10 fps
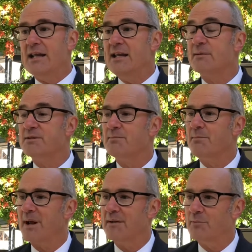Yeah,
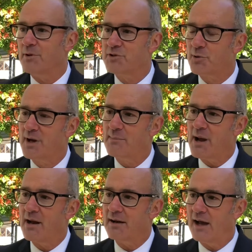but we're talking
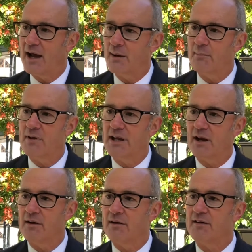about a
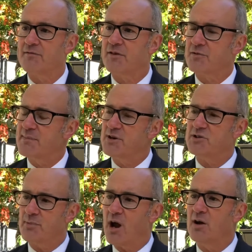
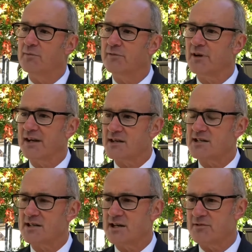3-bedroom home for under
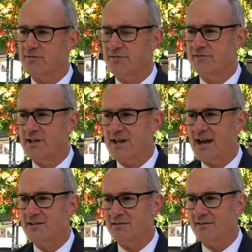
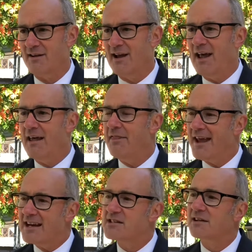650,000.
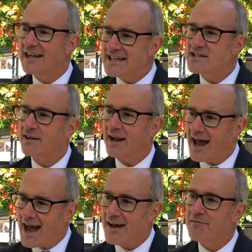That is less than
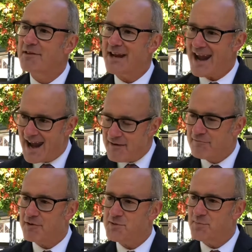half the
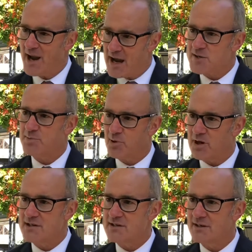average house
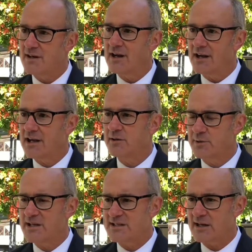price in
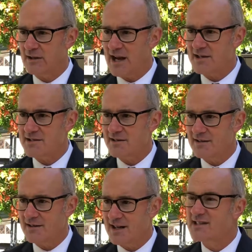Queenstown Lakes.
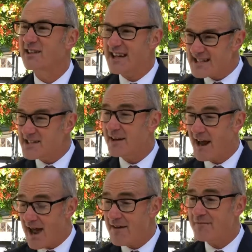It's less than
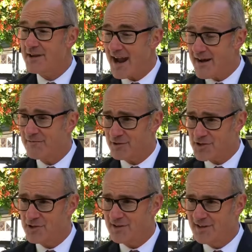half the average.